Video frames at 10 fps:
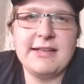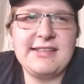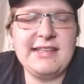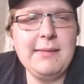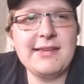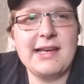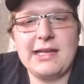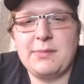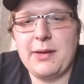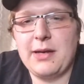that seems
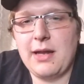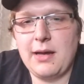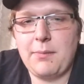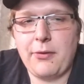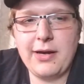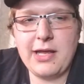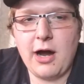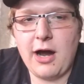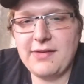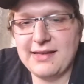like it's been a pretty
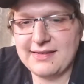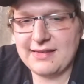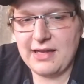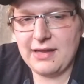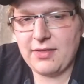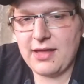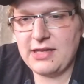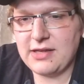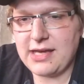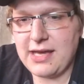obvious thing
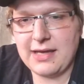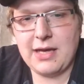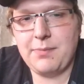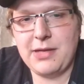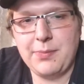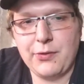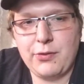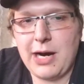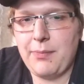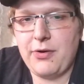that you can't get people
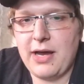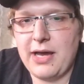to wrap